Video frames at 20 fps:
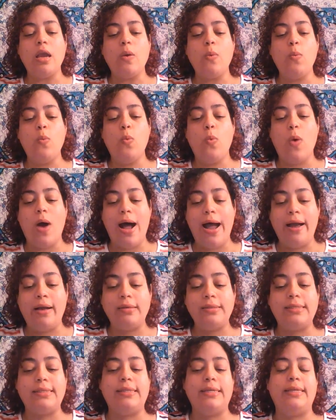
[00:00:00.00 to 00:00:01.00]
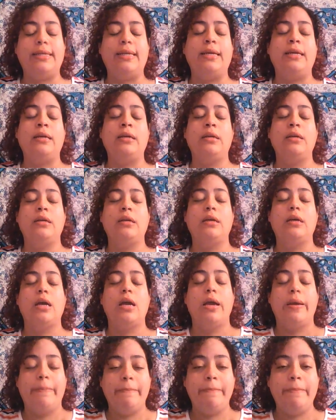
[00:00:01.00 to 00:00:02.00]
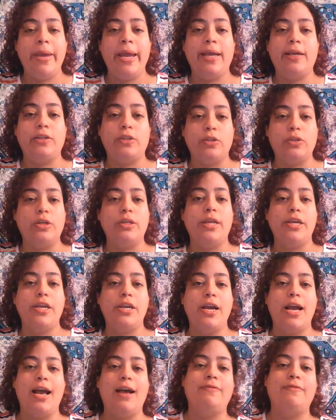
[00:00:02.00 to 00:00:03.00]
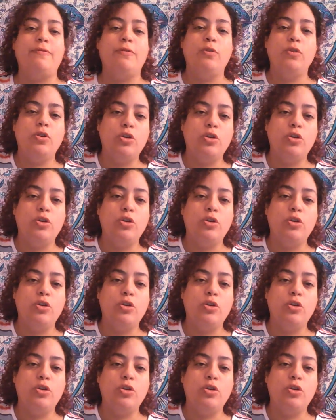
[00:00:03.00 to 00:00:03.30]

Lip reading: while sitting, make sure that you have